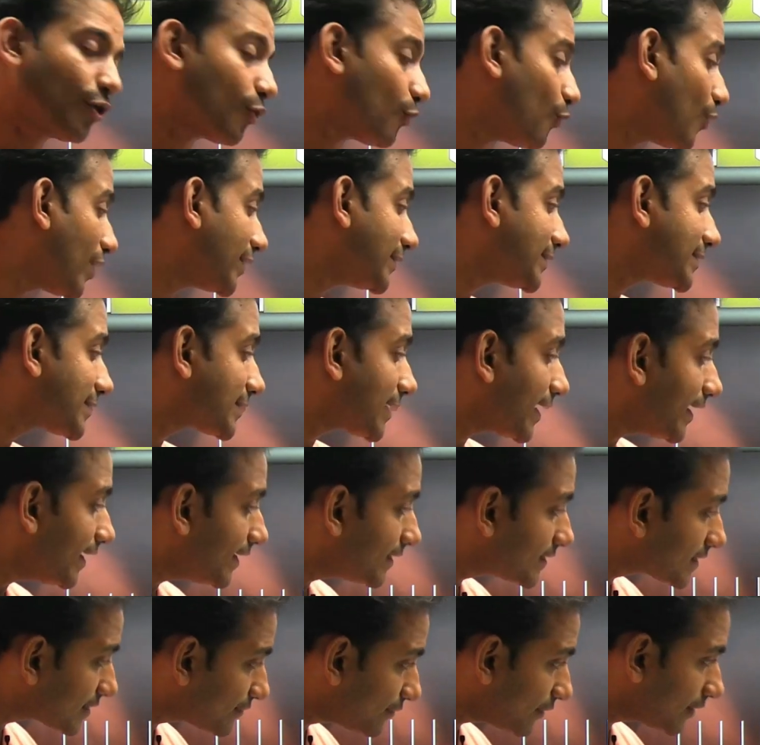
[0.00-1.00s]

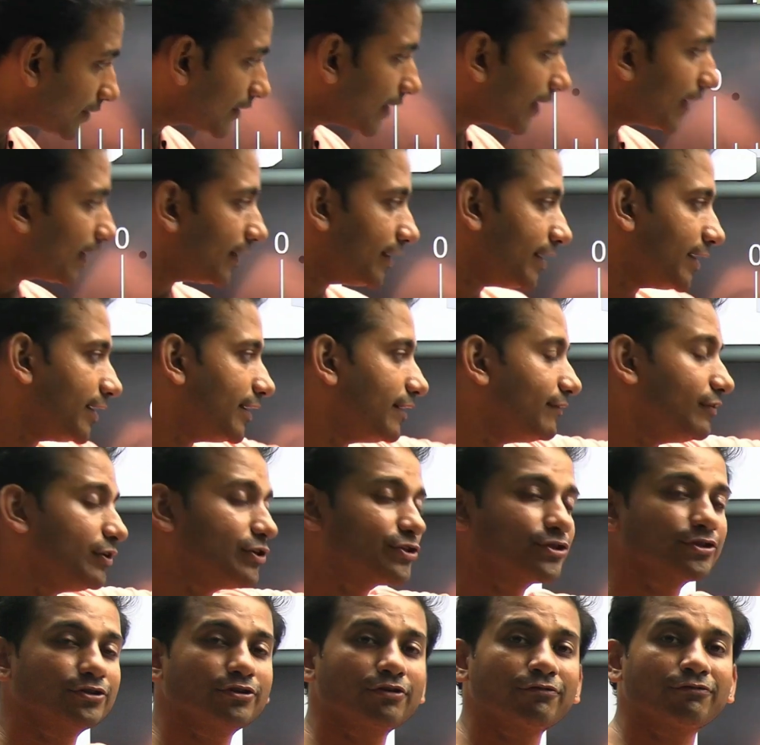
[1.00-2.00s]
coincides with any
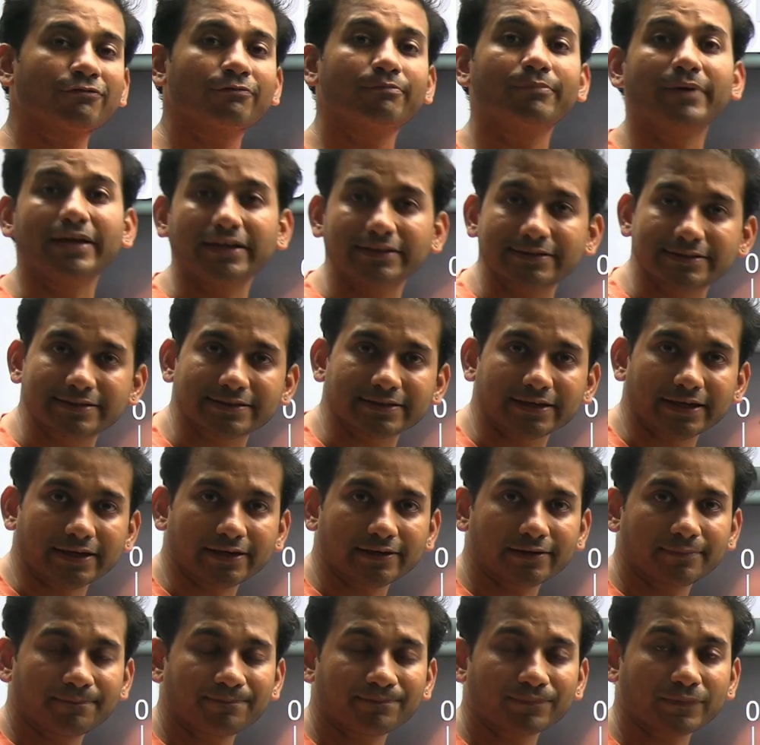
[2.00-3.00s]
division of main
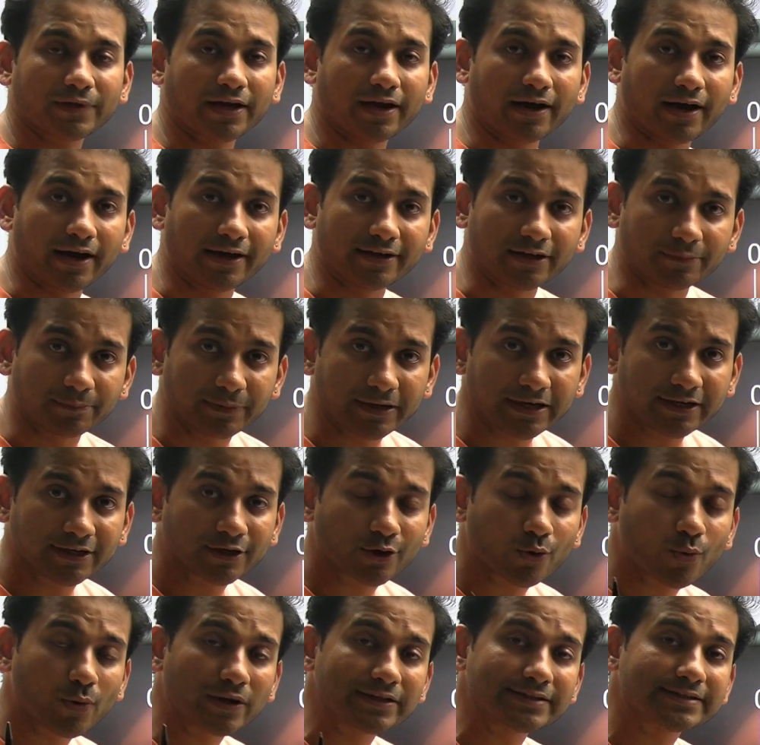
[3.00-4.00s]
scale. I
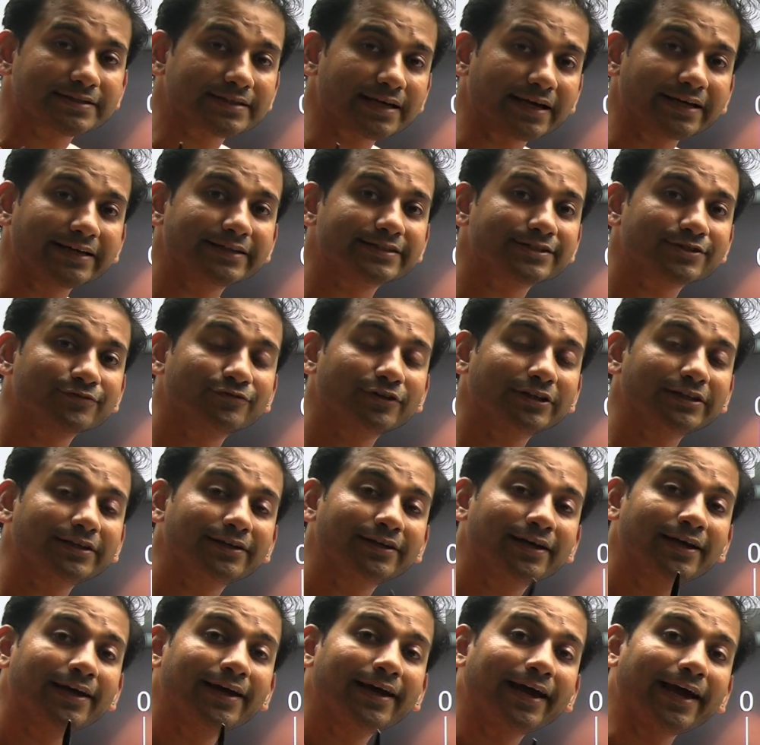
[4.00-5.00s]
repeat, coincides
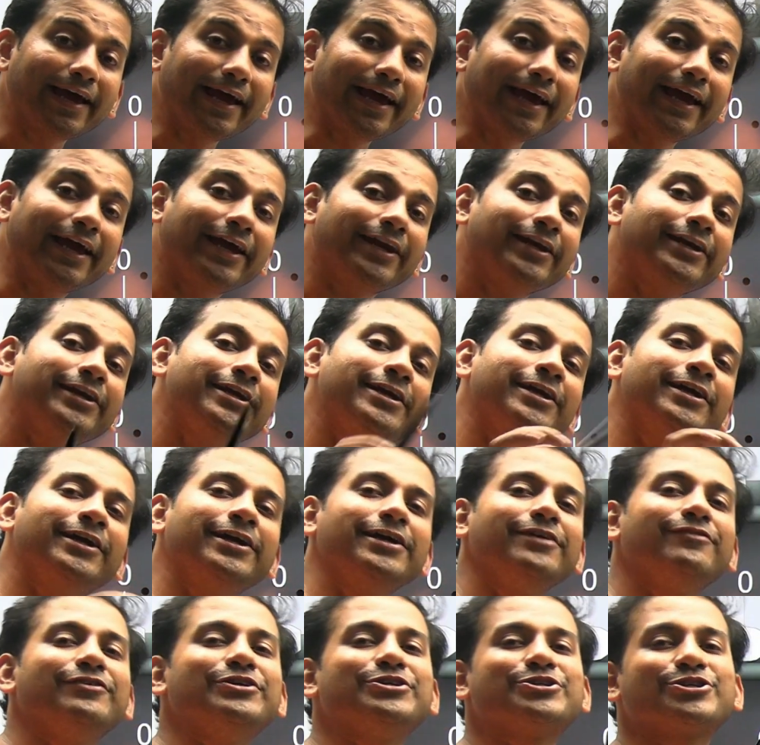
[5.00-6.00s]
with any
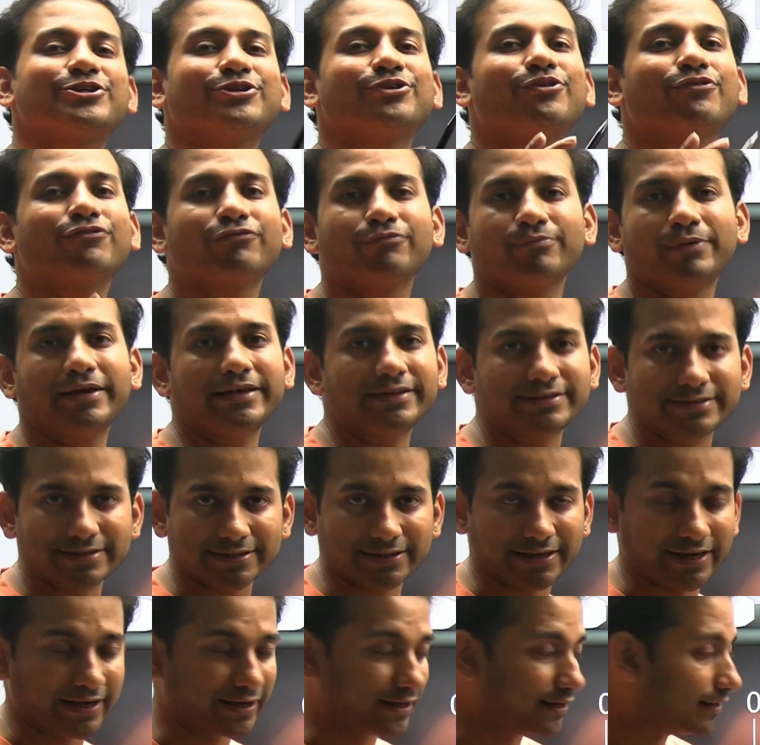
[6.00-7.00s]
division of main
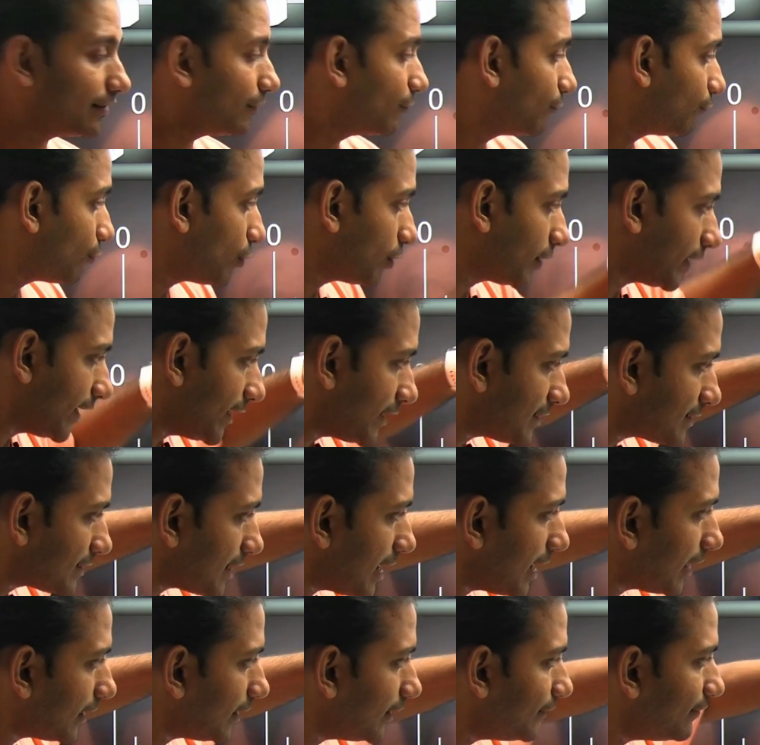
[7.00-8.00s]
scale. What
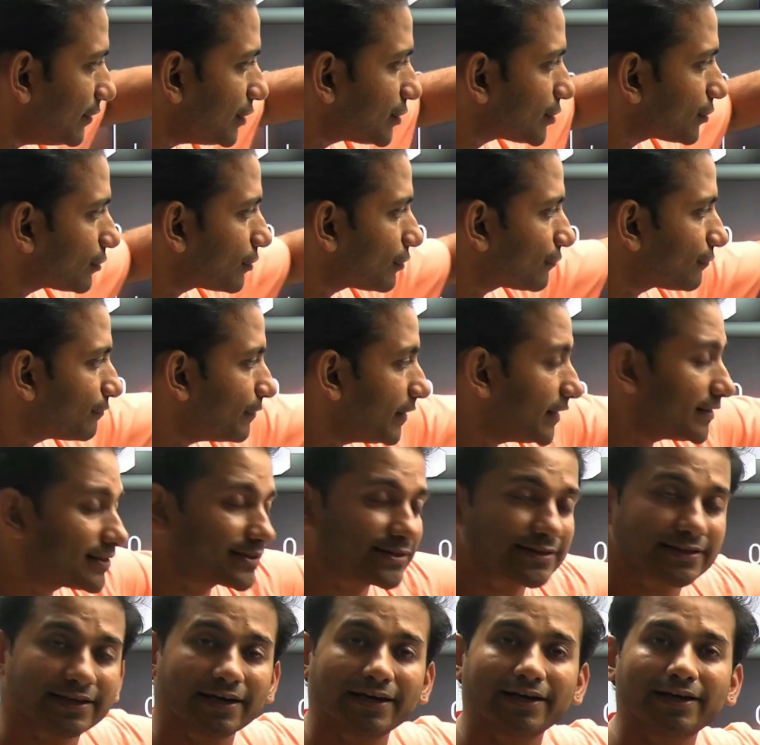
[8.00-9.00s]
exact division of main
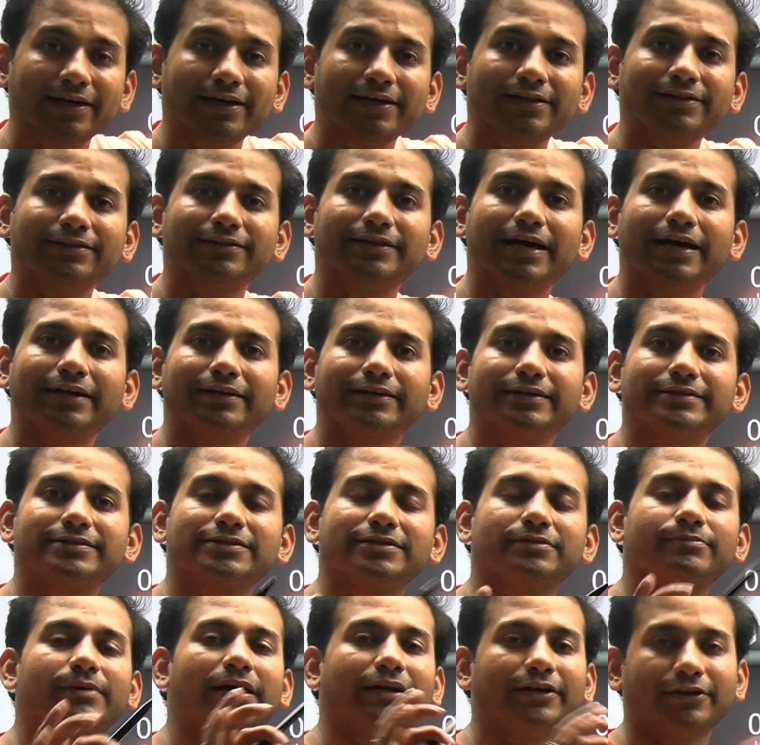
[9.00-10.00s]
scale? That
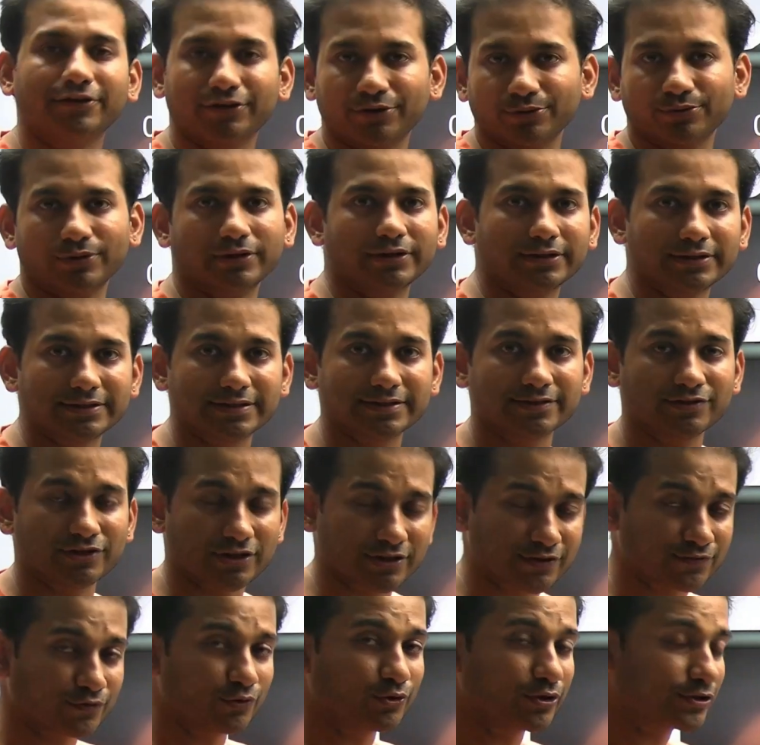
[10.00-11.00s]
doesn't matter to us.
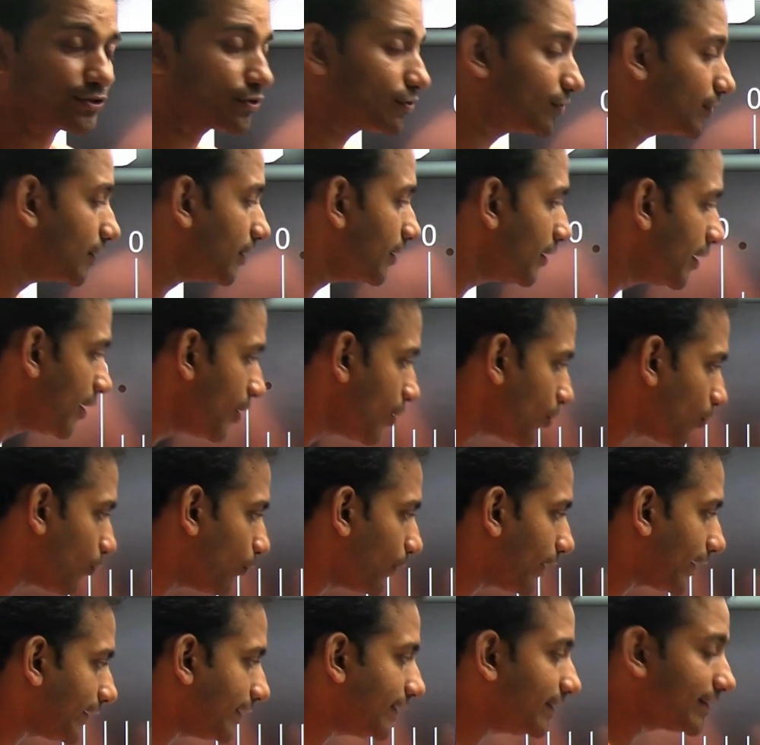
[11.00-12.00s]
Just focus on the
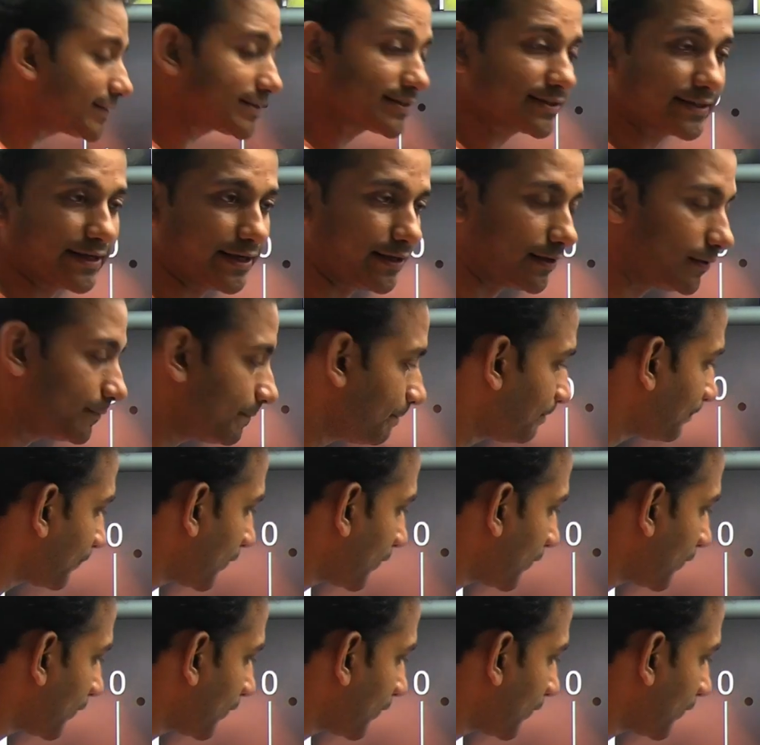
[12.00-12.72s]
vernier scale.